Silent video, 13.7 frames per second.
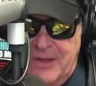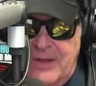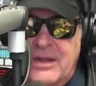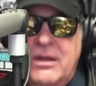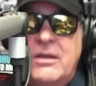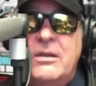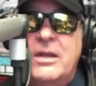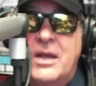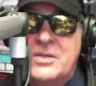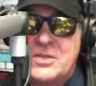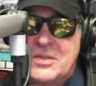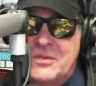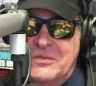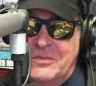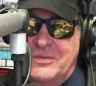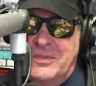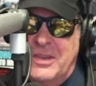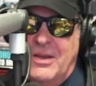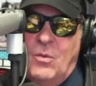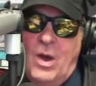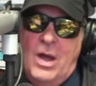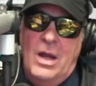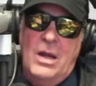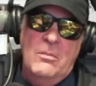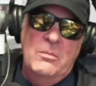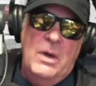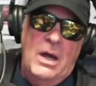Yeah, where are you living these days? Well, where are you
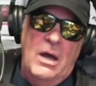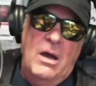spending your